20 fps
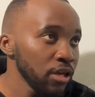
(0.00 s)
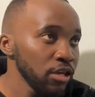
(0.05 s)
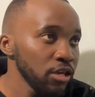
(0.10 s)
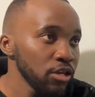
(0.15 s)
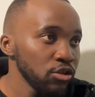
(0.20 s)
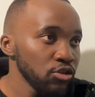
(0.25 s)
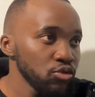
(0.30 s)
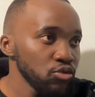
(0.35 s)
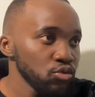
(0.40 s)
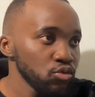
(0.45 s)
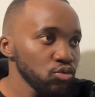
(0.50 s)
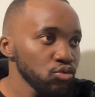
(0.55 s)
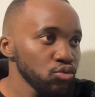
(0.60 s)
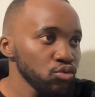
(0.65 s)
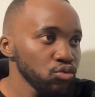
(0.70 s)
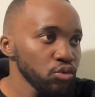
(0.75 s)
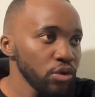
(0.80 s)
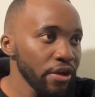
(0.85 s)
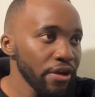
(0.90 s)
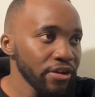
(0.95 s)
into
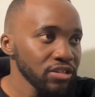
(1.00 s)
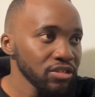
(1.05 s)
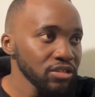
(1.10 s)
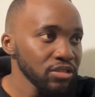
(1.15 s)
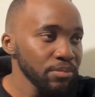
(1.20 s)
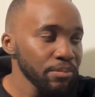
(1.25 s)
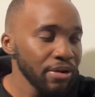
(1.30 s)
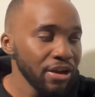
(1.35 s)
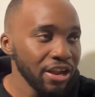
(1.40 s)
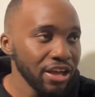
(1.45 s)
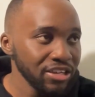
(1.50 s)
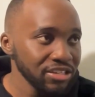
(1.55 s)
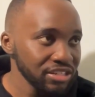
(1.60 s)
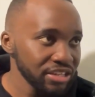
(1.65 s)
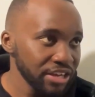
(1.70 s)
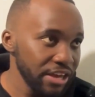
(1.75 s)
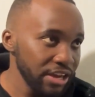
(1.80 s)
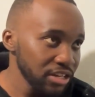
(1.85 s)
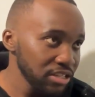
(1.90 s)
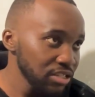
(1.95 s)
2x plus
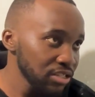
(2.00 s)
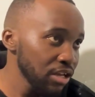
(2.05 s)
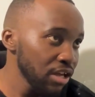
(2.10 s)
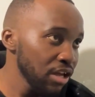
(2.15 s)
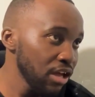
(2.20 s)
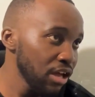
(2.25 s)
x.